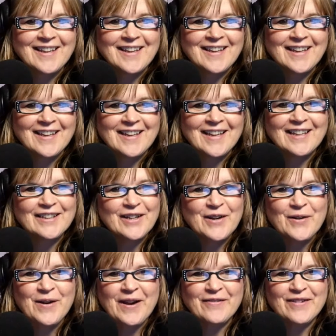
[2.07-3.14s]
Hello,
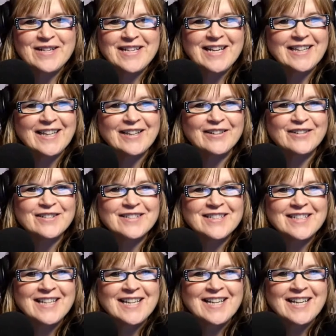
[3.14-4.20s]
everyday leaders.
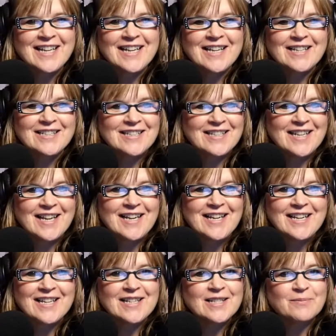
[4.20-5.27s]
Tonight
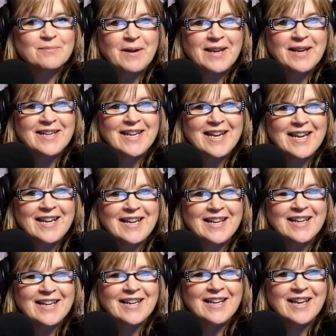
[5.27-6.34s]
is Monday,
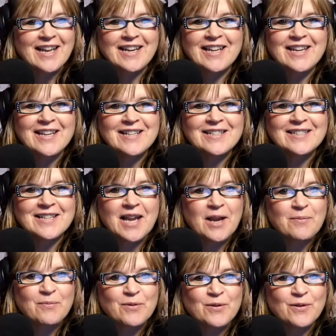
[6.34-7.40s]
and it is
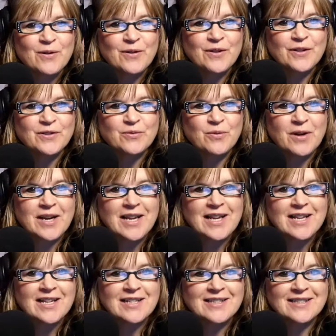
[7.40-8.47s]
April the
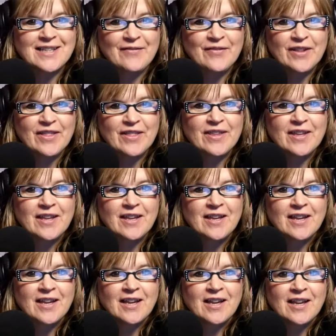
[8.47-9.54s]
27th.
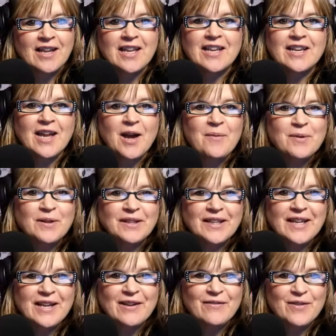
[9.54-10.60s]
Cannot
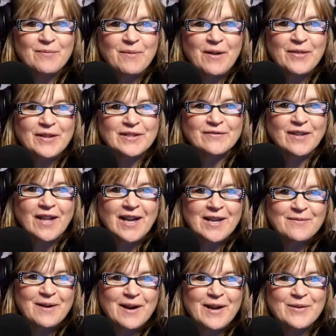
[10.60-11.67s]
believe the month is flying
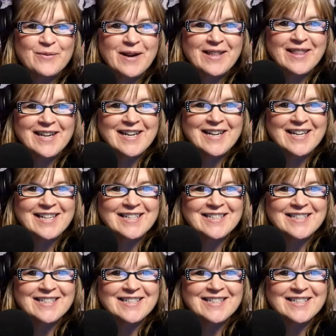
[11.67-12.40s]
by the way that it is.